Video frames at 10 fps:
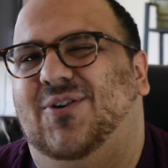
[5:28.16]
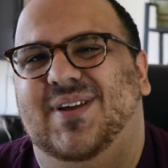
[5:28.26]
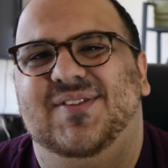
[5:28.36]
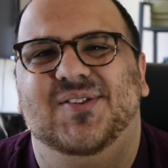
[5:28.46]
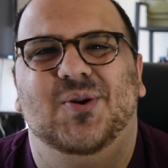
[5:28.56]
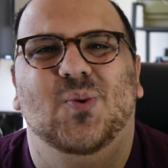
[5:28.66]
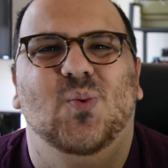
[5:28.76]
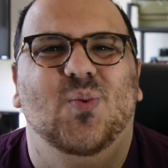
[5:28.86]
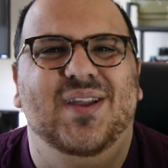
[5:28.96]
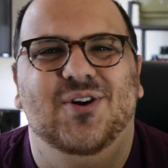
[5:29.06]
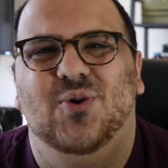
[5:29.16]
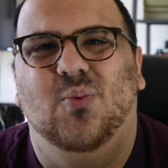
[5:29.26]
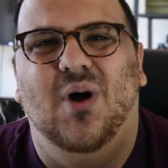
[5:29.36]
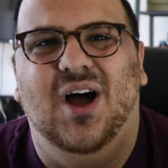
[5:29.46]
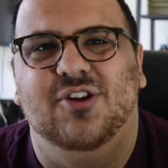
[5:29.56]
Is it a weird
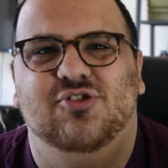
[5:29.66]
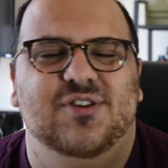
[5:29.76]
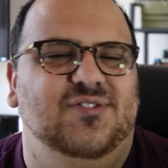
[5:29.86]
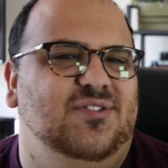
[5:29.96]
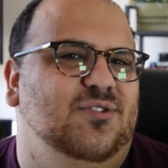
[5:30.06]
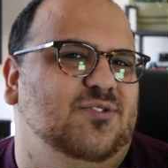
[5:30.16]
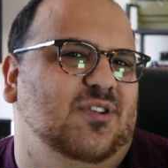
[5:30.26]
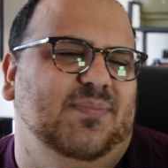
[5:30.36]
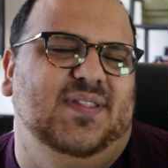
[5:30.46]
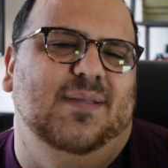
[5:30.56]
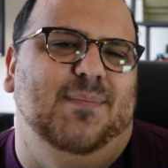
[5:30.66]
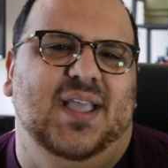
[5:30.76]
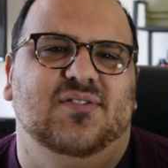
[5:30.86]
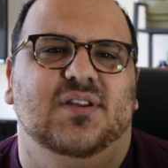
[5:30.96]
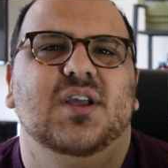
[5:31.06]
watch? Is there something that
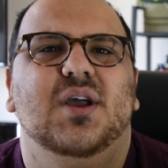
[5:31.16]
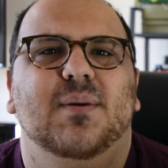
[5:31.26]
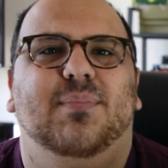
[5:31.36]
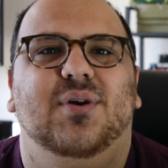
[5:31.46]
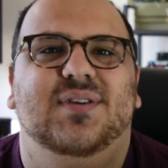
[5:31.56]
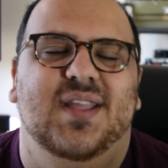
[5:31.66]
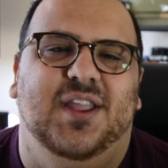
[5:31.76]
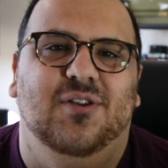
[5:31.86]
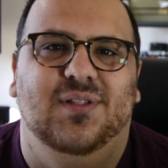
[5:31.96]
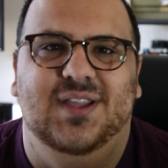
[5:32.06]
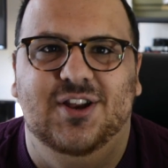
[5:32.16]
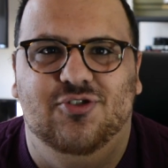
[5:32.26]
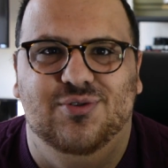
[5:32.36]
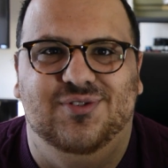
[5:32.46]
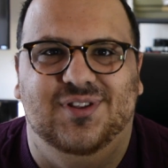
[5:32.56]
makes it particularly
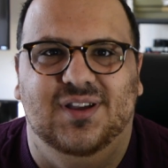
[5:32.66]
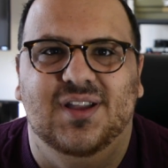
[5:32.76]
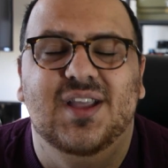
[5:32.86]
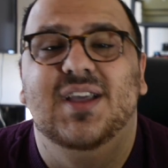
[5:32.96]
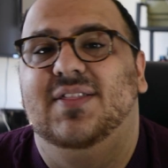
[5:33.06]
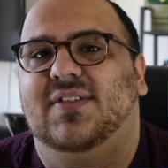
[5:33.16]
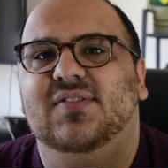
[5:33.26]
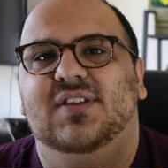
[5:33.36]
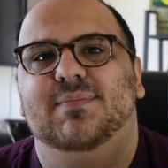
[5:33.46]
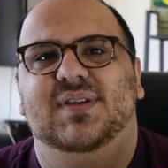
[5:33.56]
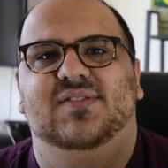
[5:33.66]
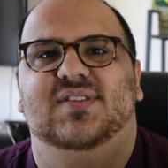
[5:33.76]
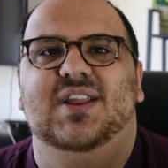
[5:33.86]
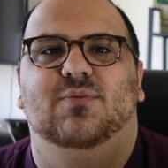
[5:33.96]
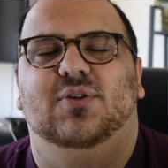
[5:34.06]
interesting? This can be
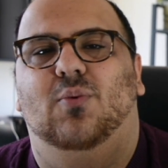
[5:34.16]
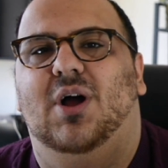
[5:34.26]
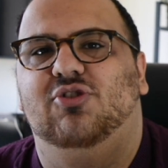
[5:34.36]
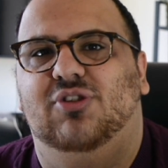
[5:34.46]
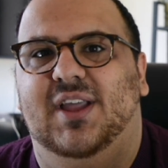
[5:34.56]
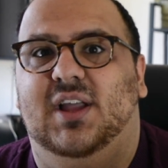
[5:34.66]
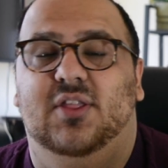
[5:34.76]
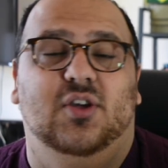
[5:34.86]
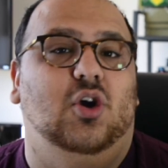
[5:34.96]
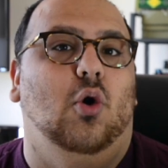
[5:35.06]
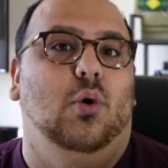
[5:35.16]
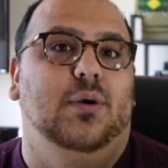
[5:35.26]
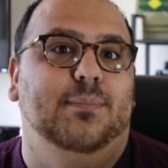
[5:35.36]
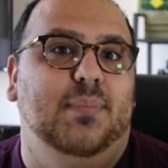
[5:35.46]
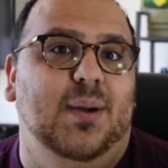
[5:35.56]
seen with a watch like the
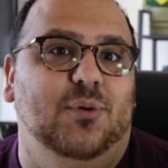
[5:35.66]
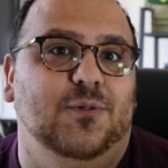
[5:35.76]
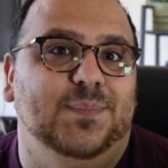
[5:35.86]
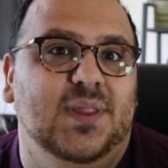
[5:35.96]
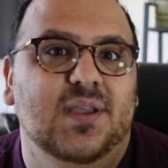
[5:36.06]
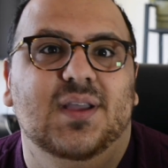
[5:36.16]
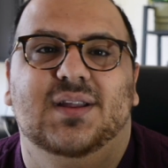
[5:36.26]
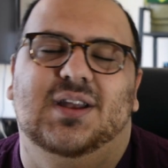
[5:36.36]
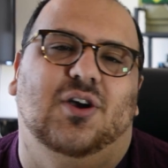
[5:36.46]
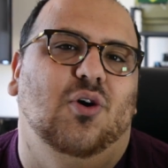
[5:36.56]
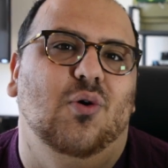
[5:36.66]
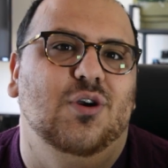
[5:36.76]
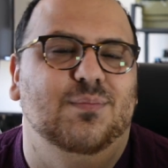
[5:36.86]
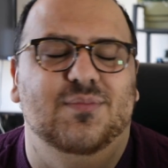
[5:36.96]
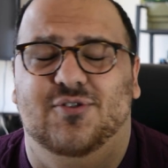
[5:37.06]
Corum Bubble. Now,
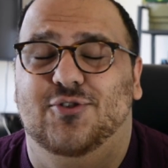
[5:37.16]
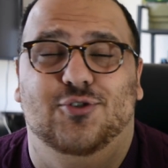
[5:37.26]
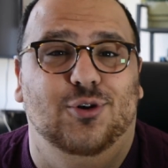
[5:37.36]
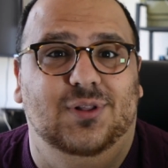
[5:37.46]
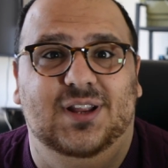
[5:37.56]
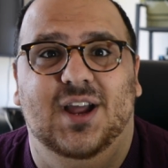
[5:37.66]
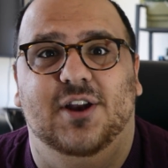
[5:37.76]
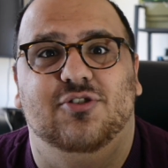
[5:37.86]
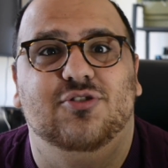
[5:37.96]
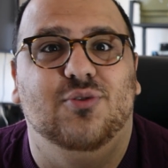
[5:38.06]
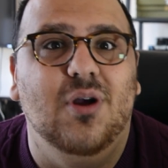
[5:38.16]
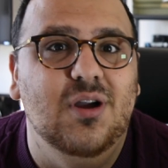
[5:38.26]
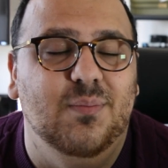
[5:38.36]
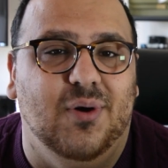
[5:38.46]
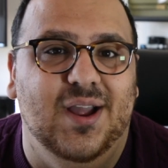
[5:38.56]
Corum, certainly not a
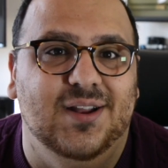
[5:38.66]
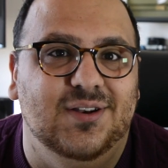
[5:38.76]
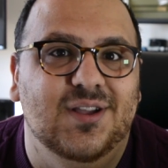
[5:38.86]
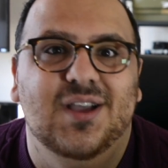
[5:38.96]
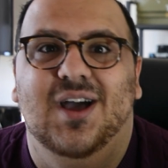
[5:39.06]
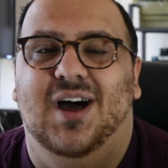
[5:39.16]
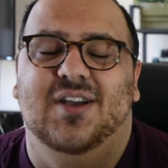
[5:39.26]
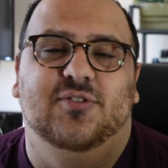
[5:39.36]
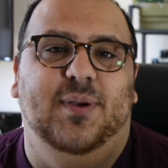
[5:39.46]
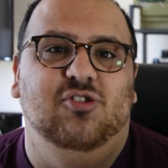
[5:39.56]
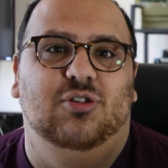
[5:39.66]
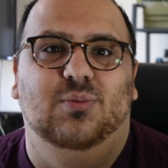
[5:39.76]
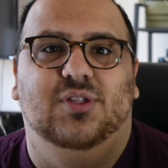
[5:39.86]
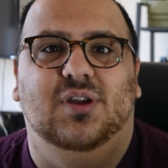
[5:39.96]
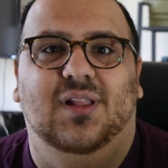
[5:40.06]
strong brand, especially
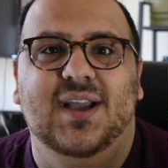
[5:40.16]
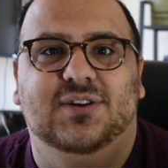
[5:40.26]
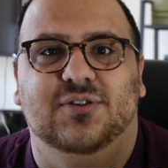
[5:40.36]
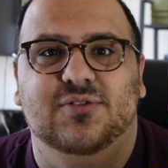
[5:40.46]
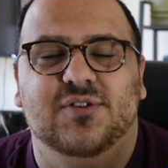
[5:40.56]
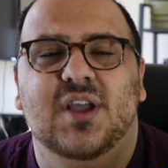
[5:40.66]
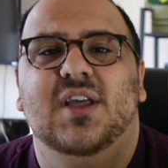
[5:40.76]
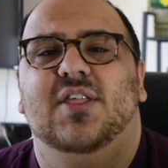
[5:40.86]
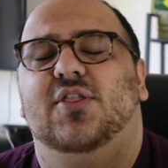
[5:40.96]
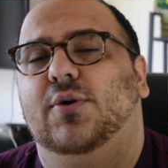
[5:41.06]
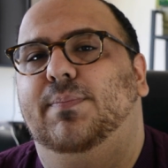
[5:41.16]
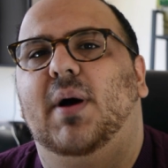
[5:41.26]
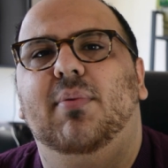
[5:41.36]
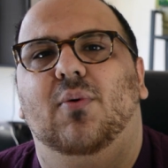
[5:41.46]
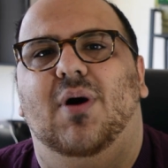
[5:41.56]
with collectors. Their
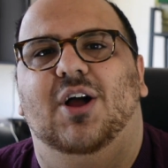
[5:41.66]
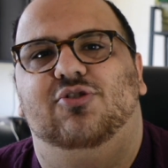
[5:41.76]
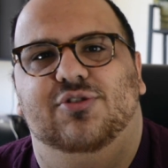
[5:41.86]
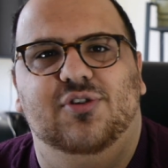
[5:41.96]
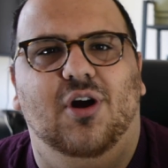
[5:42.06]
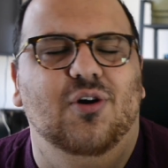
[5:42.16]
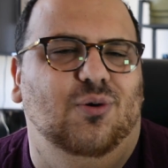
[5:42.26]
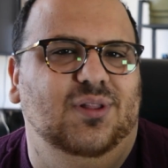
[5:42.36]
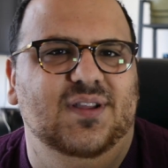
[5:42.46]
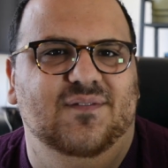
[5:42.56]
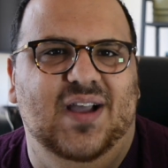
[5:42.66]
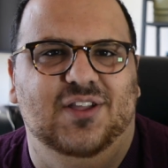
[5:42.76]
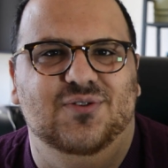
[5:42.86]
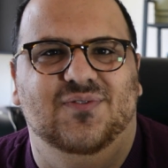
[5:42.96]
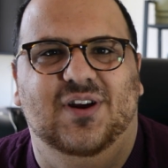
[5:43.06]
bubble watches are holding
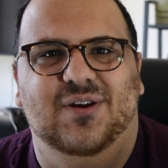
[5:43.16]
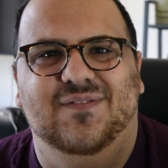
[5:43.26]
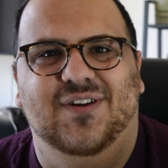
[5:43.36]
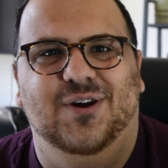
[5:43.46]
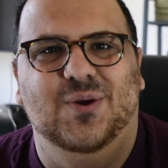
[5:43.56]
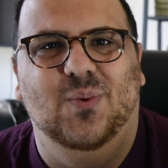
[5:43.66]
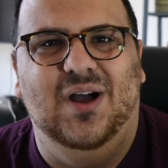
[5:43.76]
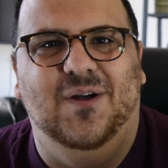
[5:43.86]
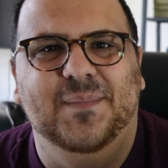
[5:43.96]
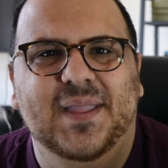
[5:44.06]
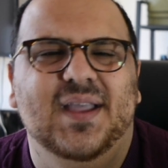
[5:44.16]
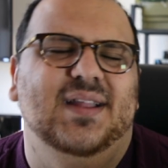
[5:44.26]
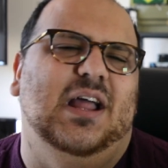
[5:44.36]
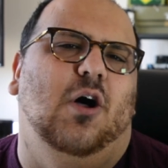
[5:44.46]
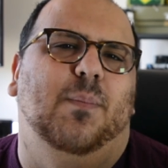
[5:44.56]
value very, very well.
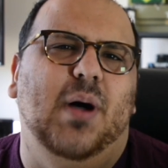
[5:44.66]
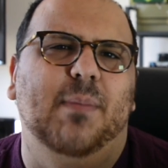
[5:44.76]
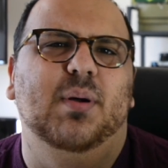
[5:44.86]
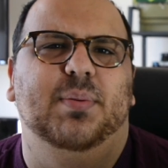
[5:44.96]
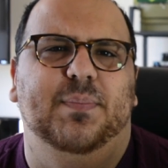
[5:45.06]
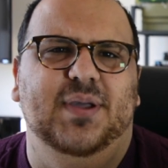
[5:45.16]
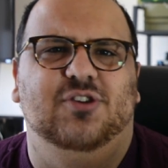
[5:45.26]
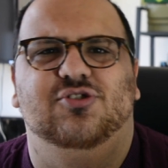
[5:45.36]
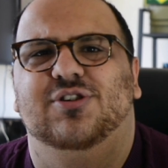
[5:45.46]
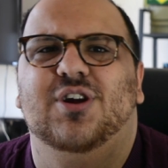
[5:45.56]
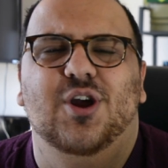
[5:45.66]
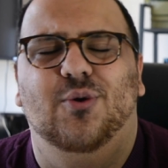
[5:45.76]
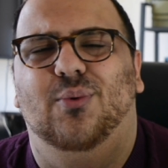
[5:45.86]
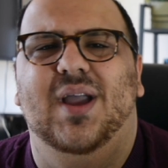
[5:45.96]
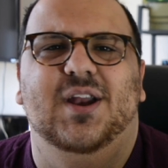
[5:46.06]
Now, I'll pop up a picture
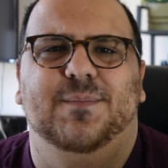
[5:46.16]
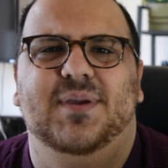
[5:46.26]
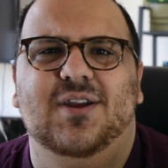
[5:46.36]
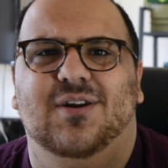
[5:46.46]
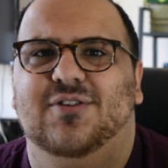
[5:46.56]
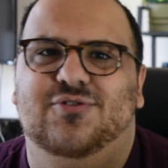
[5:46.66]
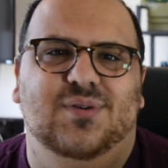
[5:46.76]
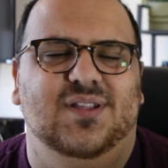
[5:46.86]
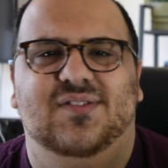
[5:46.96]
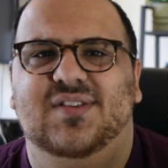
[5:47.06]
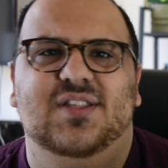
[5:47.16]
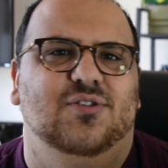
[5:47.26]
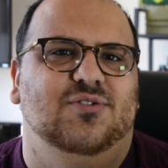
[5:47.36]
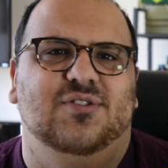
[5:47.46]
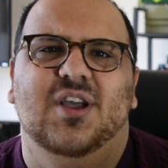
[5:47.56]
right up here. As you can see,
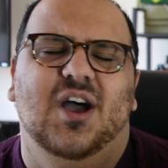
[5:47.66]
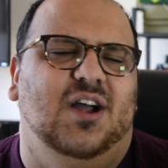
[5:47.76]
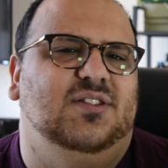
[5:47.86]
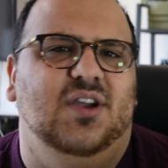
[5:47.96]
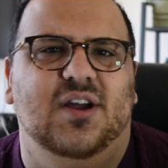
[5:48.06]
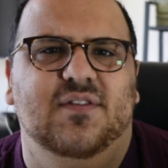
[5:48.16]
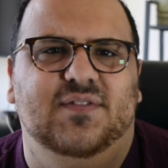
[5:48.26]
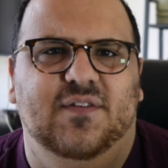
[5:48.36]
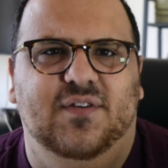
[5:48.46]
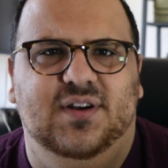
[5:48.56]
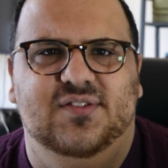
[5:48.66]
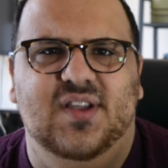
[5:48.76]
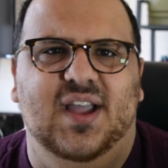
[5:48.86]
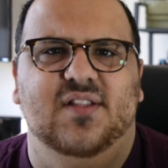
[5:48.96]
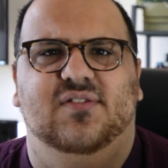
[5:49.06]
there's a ton of different
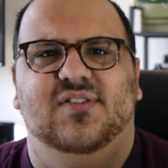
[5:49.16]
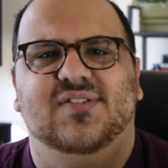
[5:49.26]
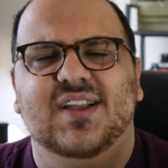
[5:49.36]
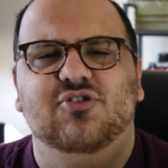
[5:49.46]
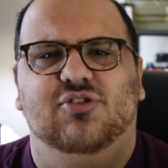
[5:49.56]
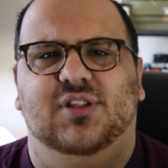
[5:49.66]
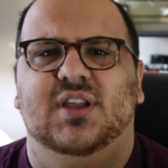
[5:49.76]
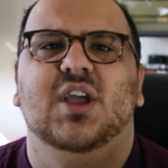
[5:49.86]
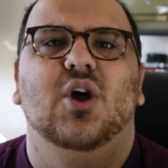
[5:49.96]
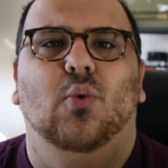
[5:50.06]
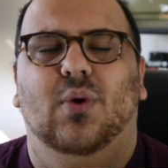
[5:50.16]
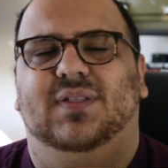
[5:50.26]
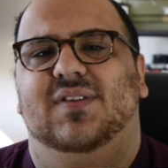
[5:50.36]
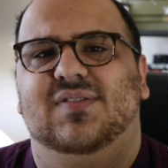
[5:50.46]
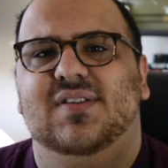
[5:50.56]
designs. Essentially,
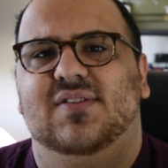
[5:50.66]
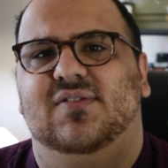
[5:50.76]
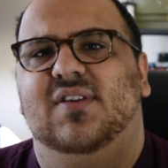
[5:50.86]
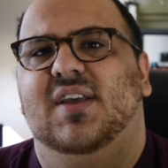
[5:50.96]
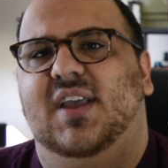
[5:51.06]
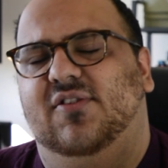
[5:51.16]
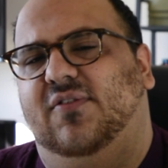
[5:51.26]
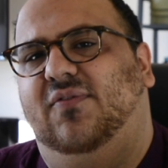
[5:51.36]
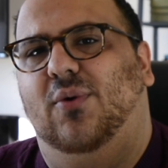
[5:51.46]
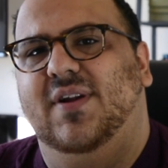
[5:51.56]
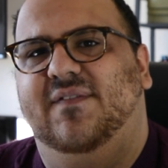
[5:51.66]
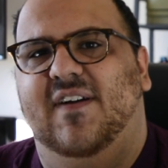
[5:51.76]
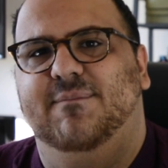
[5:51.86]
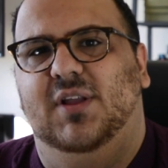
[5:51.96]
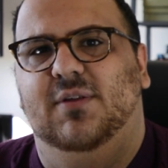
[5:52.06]
what this is a
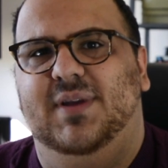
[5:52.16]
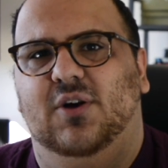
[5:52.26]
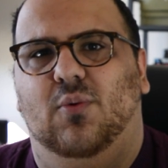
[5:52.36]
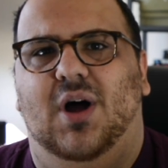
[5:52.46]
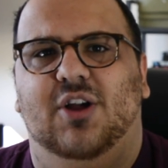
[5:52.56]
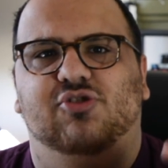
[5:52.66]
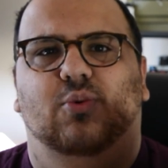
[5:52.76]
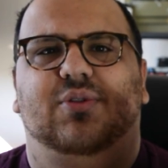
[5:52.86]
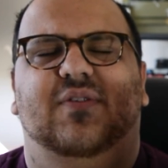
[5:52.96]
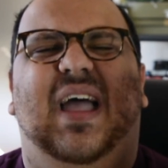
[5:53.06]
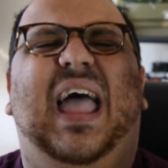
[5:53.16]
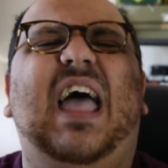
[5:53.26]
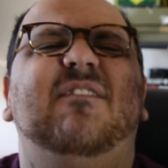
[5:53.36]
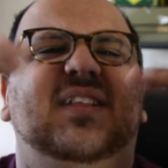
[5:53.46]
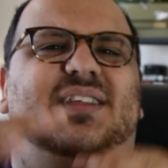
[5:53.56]
45 millimeter watch with a
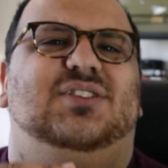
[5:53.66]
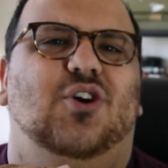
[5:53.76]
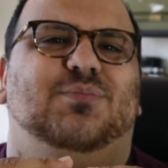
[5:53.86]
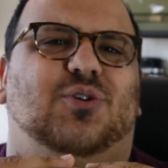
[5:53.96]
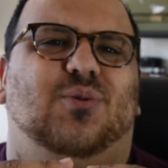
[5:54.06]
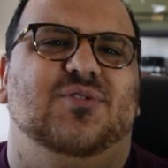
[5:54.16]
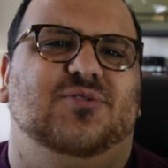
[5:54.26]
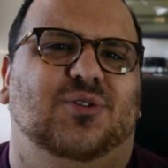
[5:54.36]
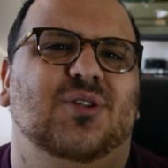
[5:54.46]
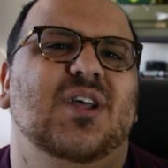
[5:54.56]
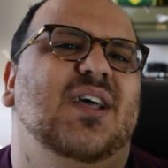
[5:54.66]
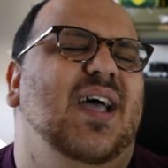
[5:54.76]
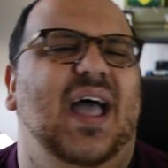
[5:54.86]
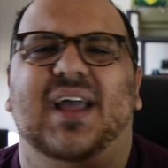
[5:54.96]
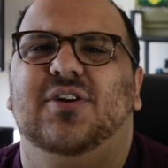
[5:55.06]
heavily domed crystal
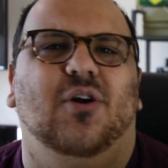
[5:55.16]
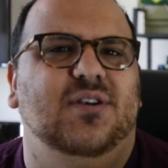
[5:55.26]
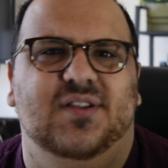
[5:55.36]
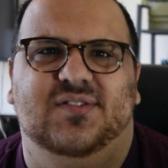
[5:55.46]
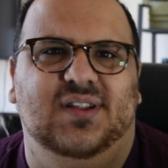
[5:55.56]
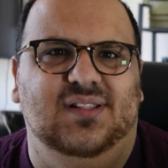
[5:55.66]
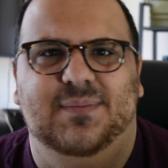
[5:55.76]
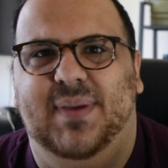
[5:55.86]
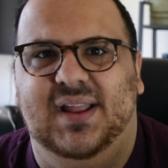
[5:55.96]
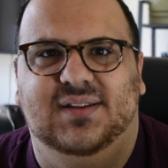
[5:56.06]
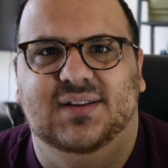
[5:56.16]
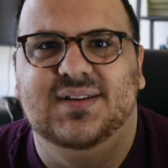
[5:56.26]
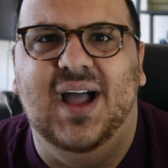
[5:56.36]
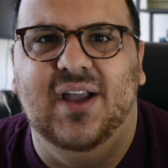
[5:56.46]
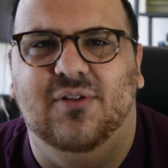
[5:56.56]
and artistically painted
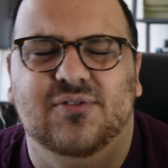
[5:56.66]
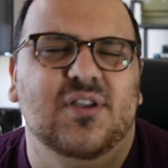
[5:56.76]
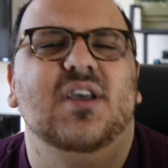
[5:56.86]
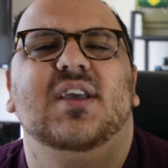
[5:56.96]
dials.